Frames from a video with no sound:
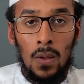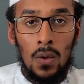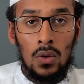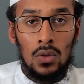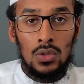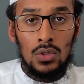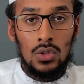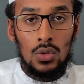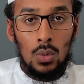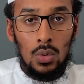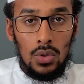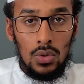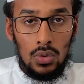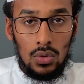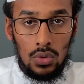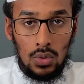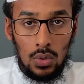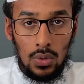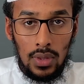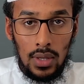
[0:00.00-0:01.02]
So what you
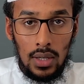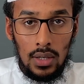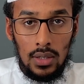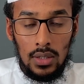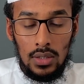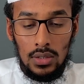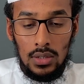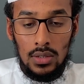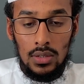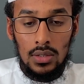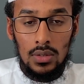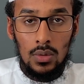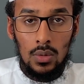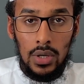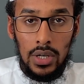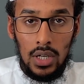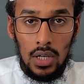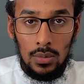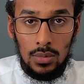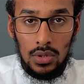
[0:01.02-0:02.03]
do then is, when
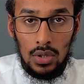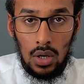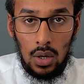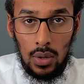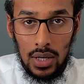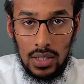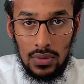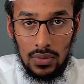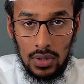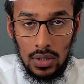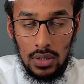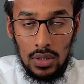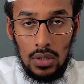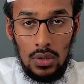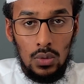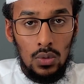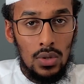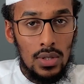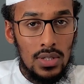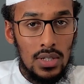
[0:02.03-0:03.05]
it comes to qawaid fiqh, you
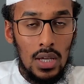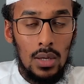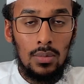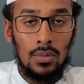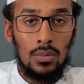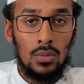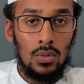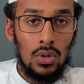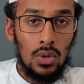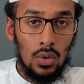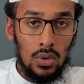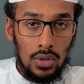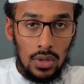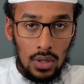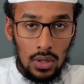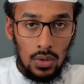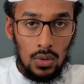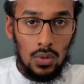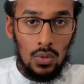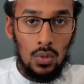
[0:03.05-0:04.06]
do the same with all the
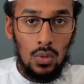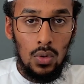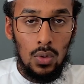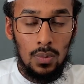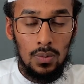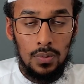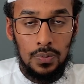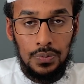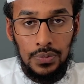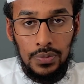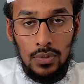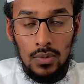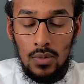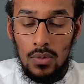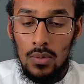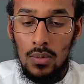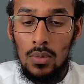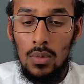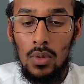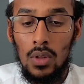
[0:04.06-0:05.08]
other ulum.
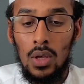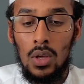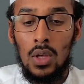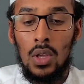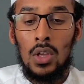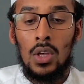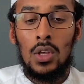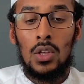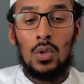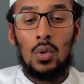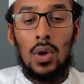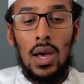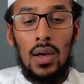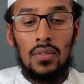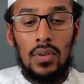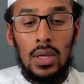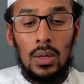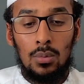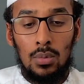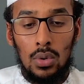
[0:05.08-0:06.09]
You have
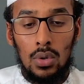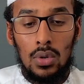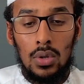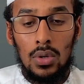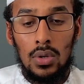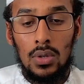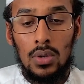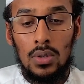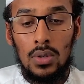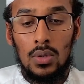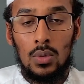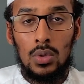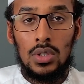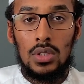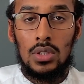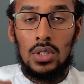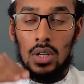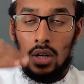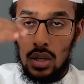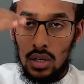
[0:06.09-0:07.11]
a book which is
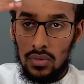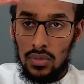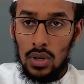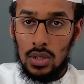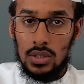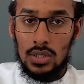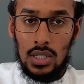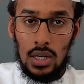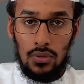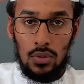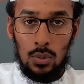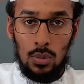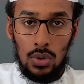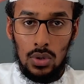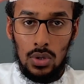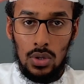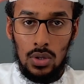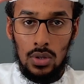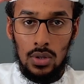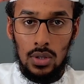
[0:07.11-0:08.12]
an advanced level
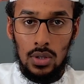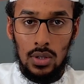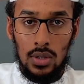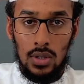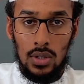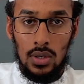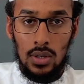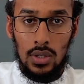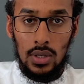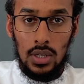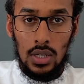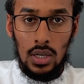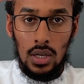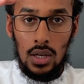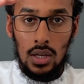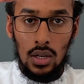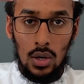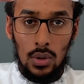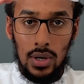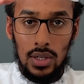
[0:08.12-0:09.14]
book in
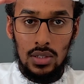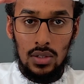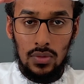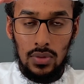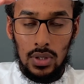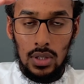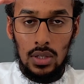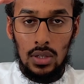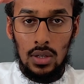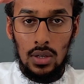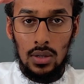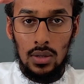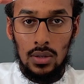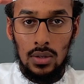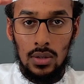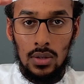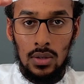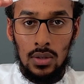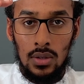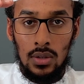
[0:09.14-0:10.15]
al-qawaid al-fiqhiyah,
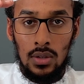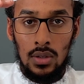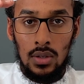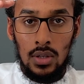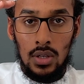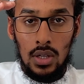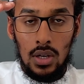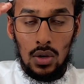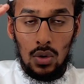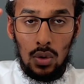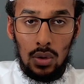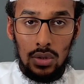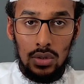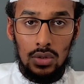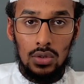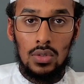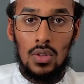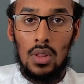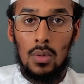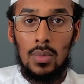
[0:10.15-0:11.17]
in accordance
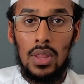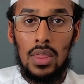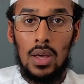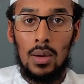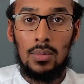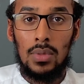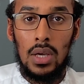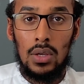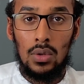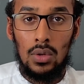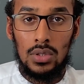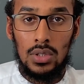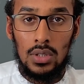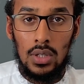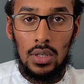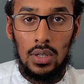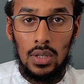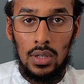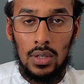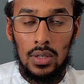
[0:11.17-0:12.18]
to the madhab that you're
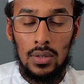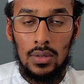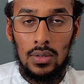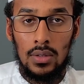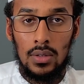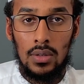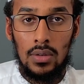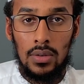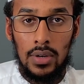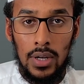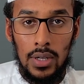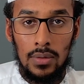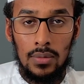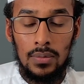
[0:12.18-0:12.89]
studying, right?